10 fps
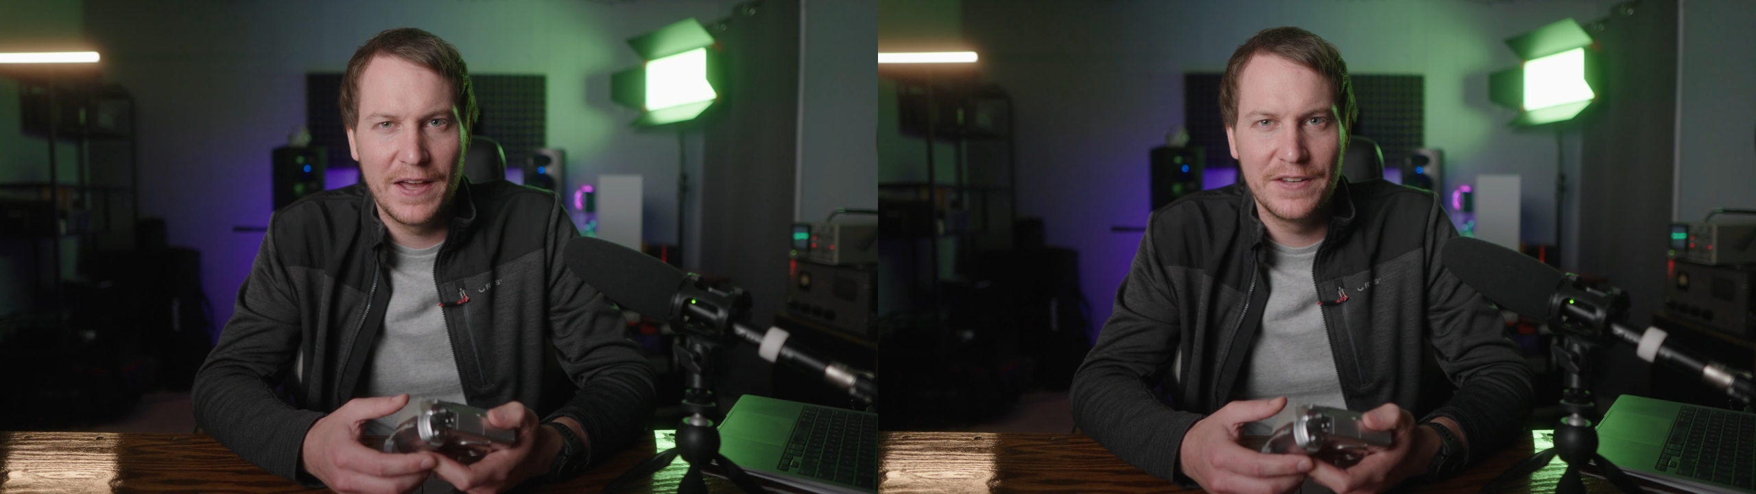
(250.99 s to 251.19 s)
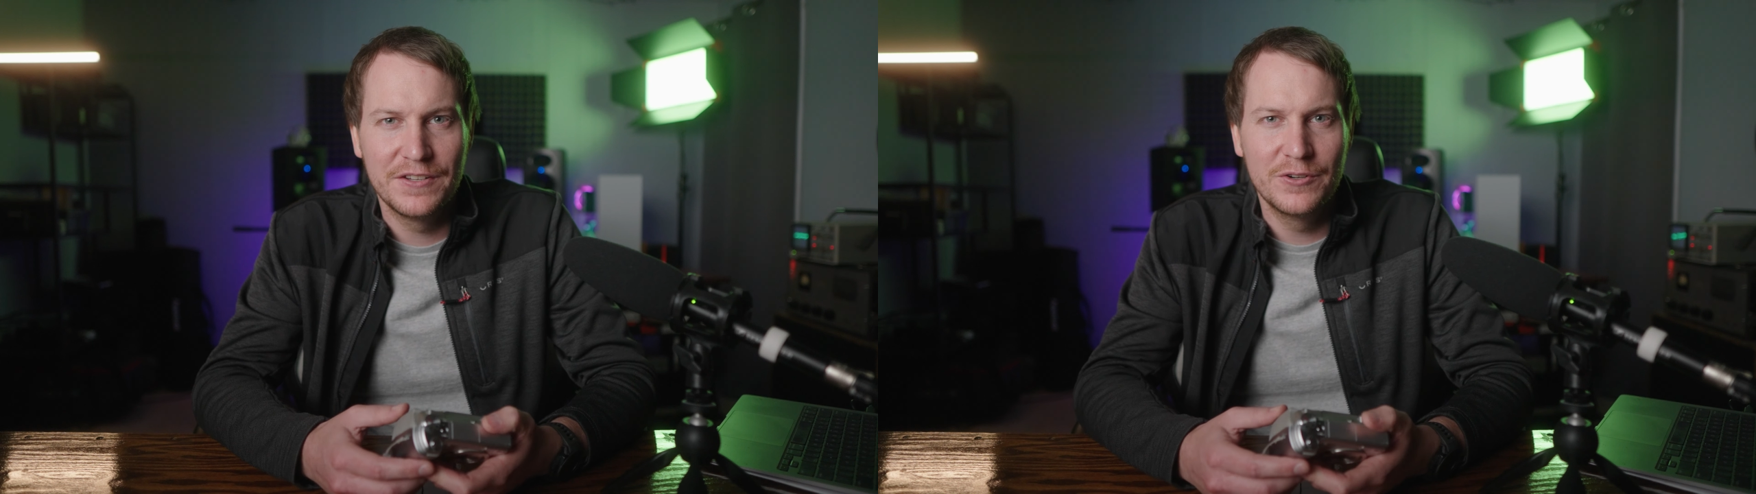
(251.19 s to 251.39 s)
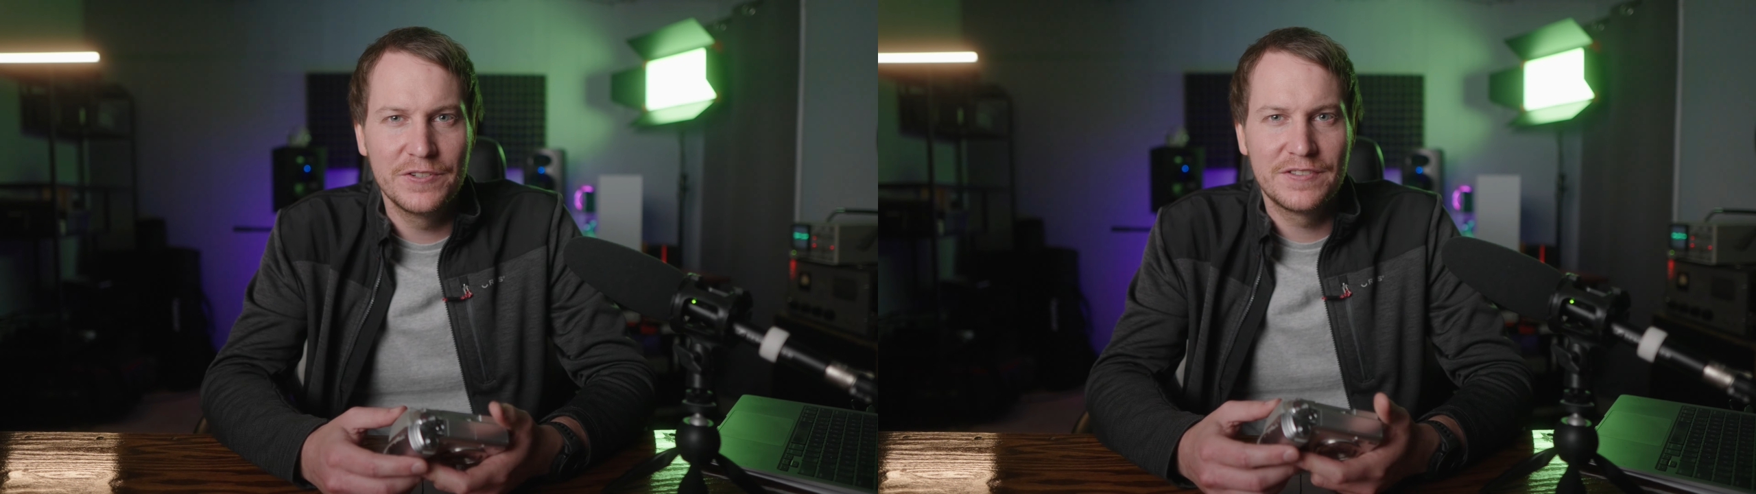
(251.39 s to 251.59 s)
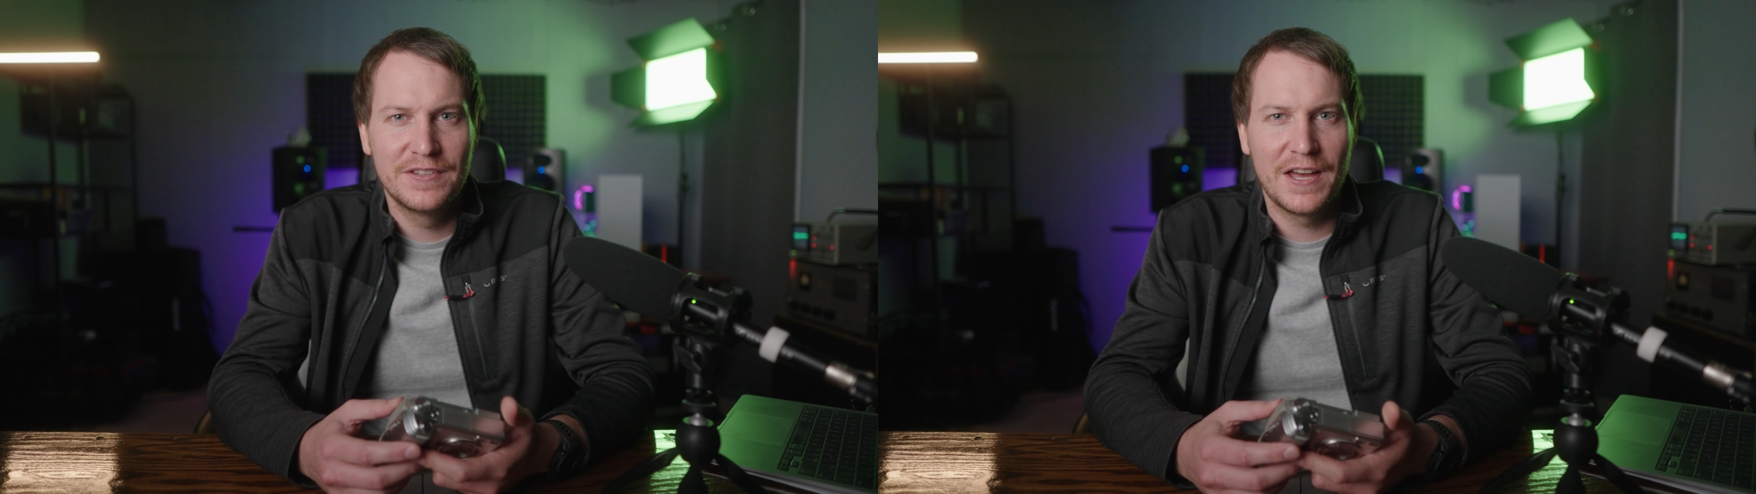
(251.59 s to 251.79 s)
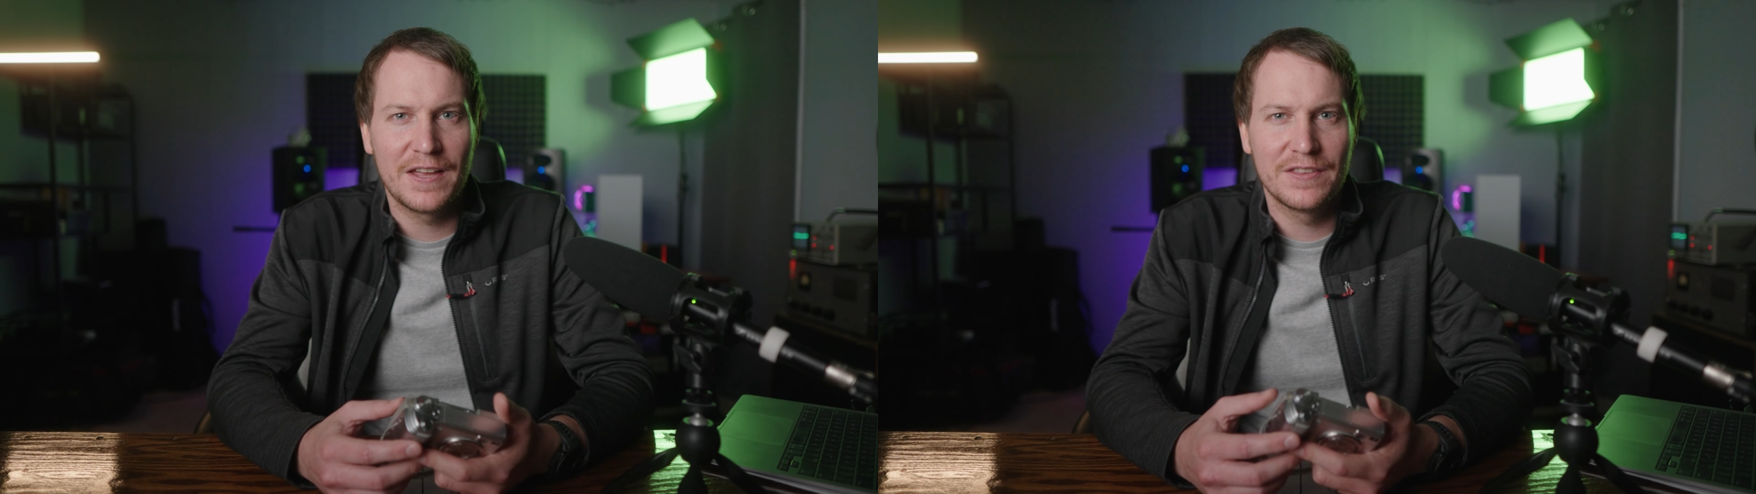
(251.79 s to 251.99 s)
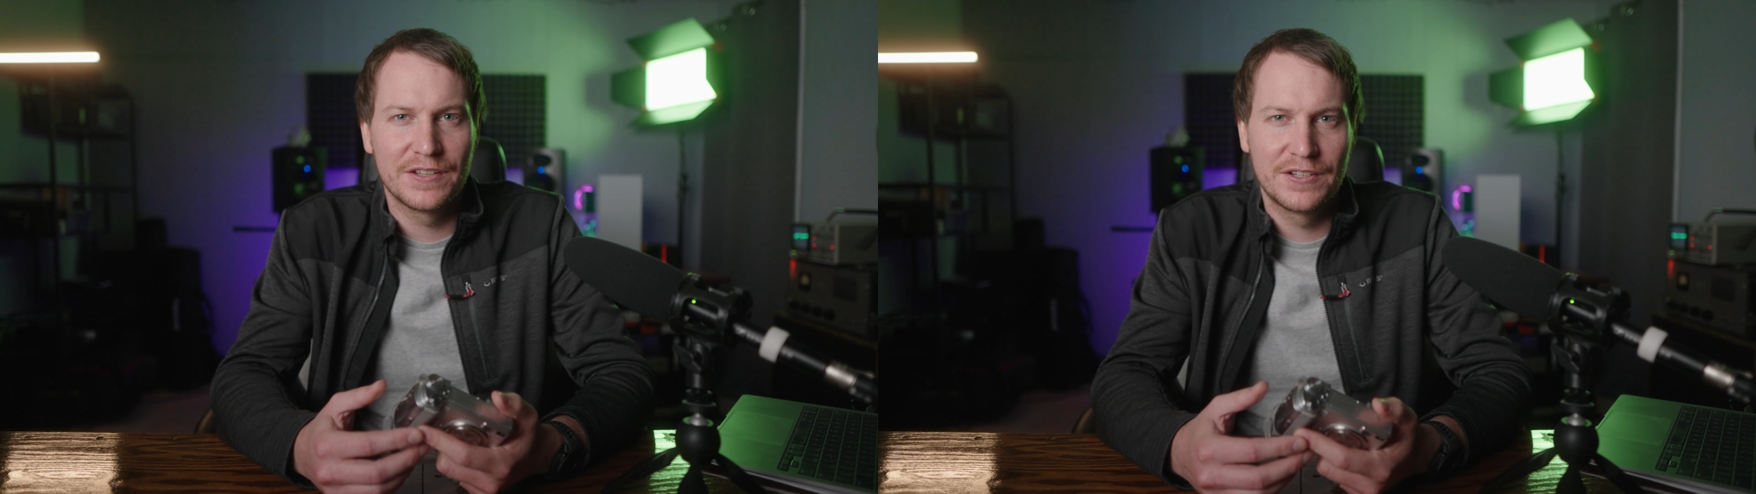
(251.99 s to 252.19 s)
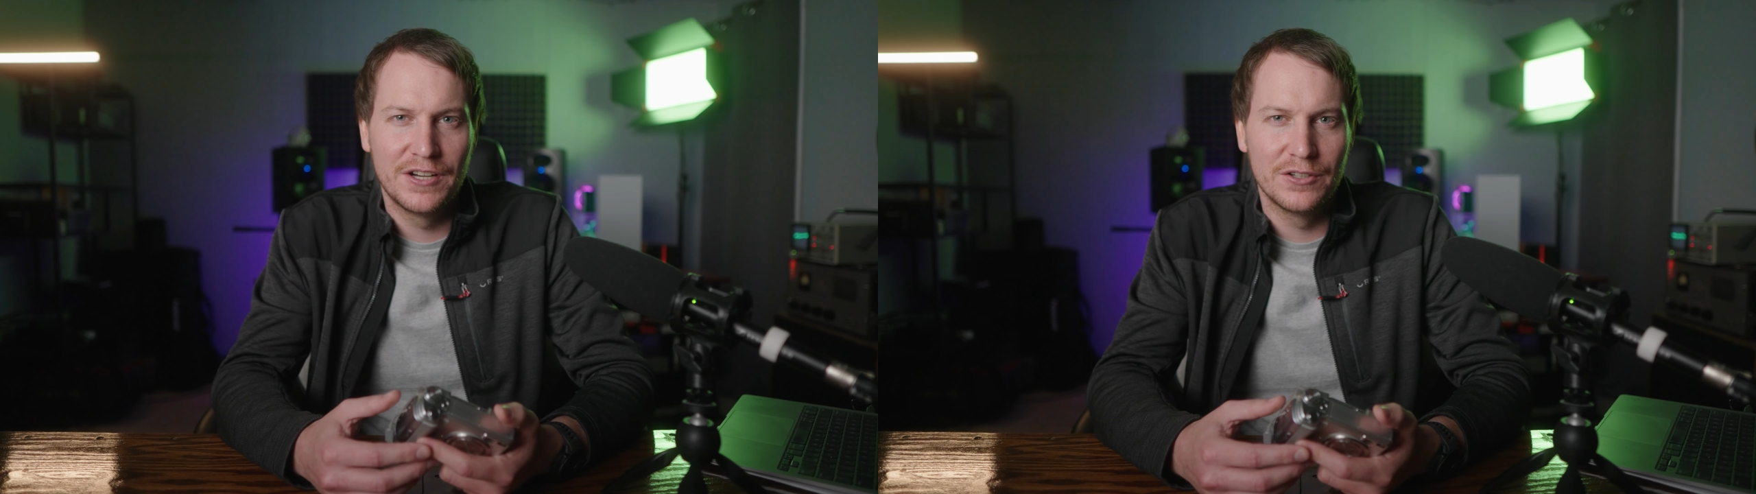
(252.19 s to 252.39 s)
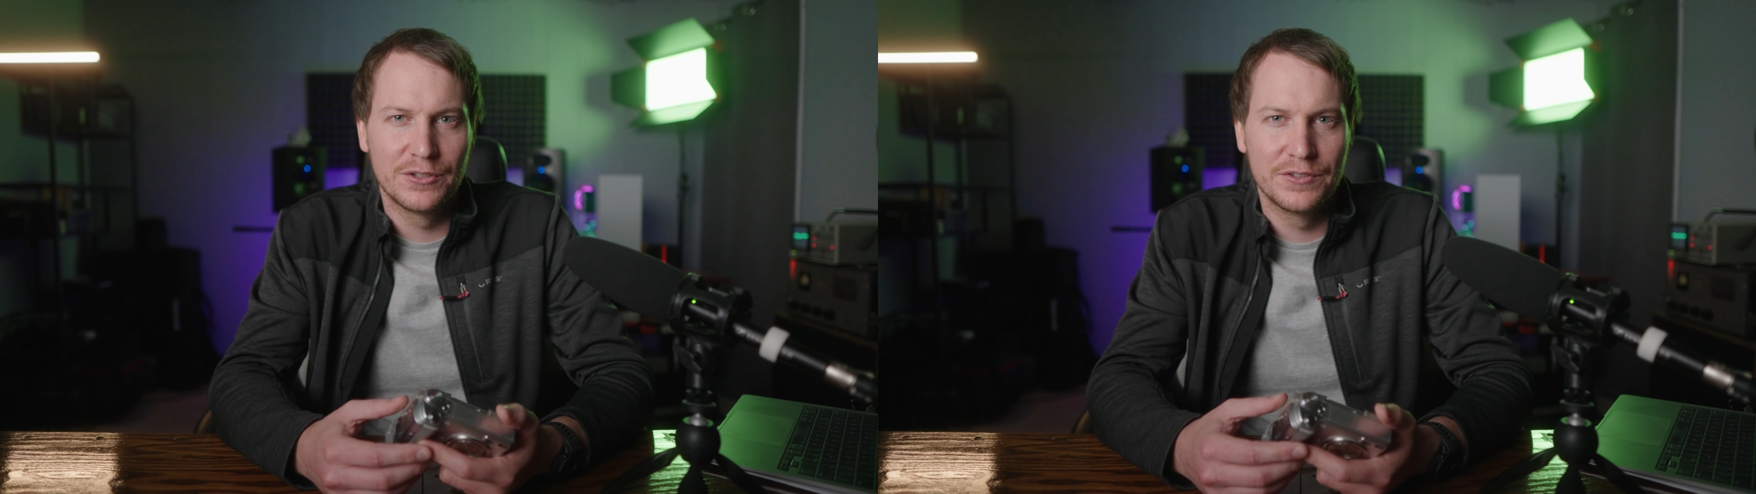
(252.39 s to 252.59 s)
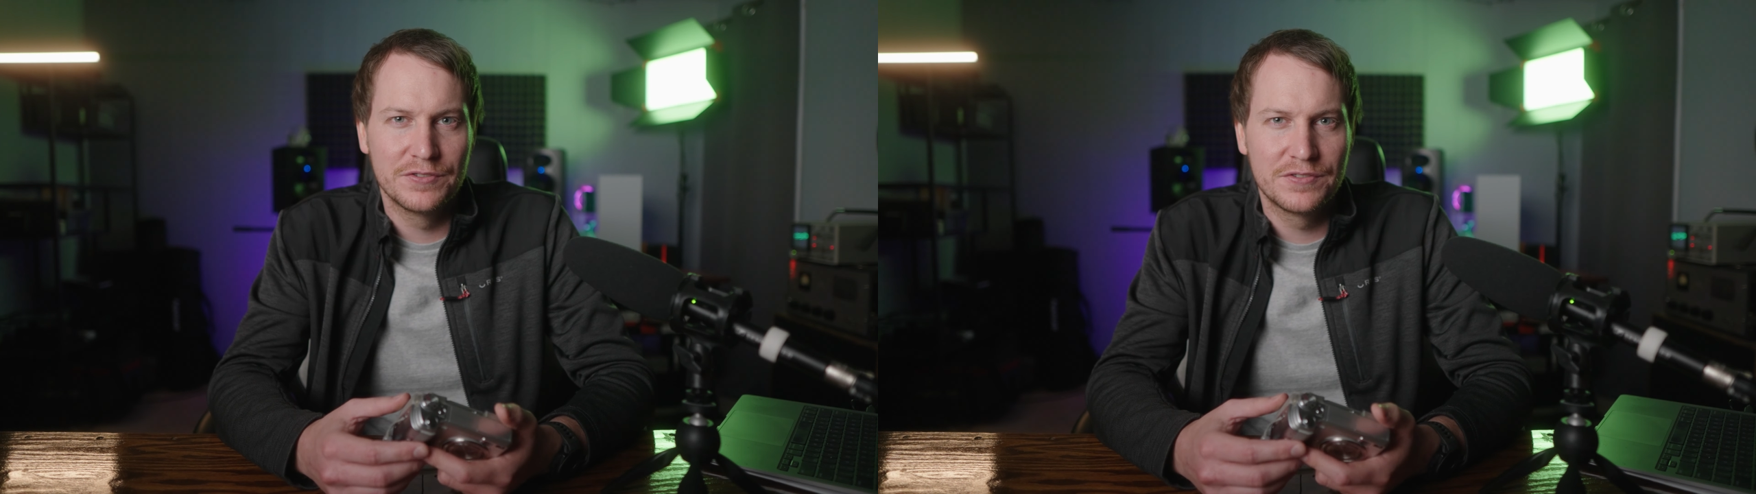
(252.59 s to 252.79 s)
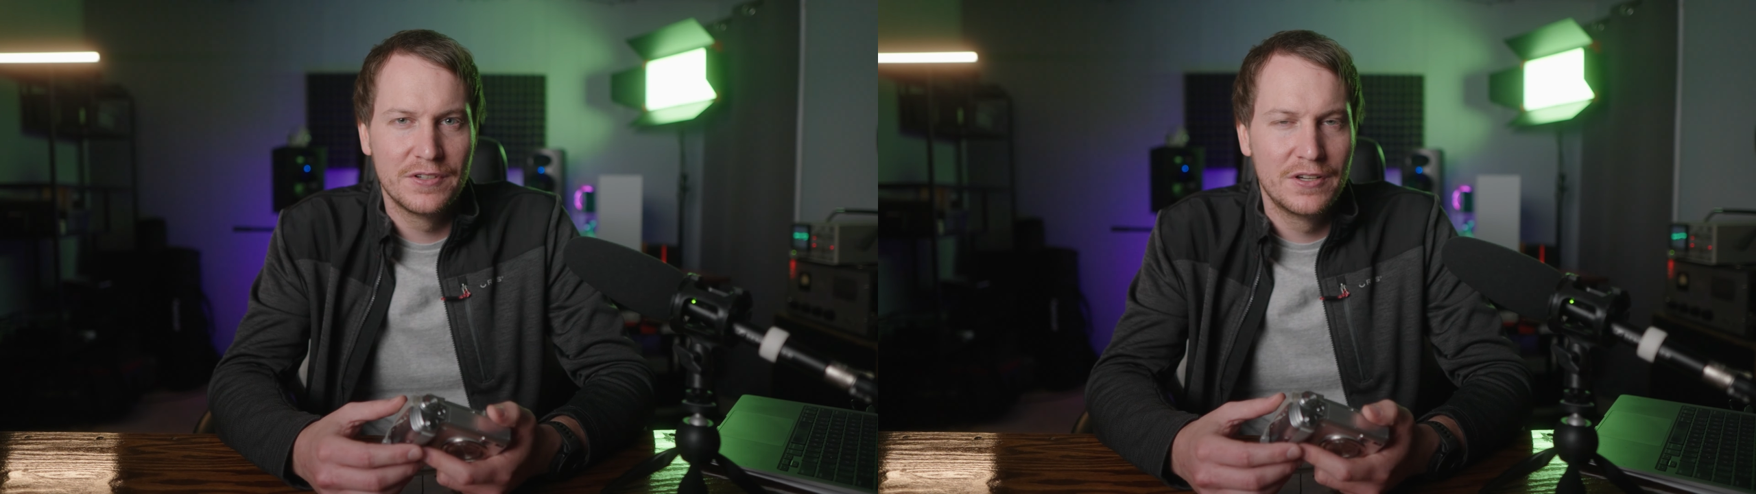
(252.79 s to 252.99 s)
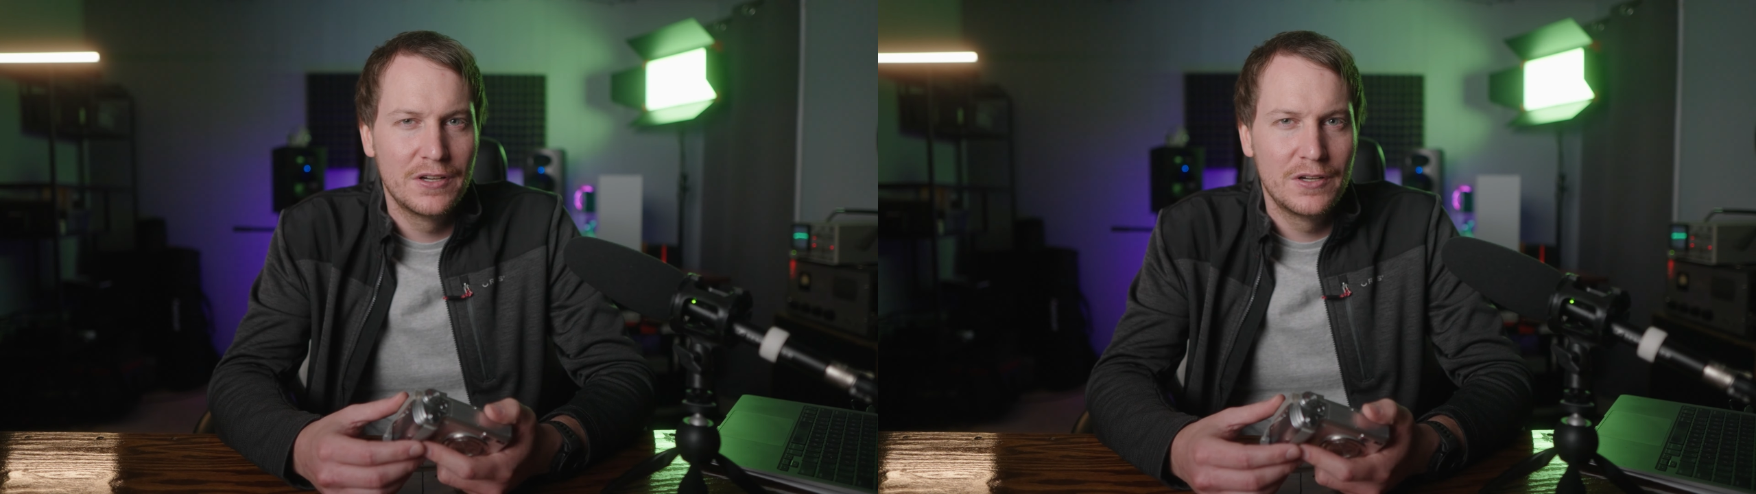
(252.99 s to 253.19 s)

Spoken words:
I noticed that the colors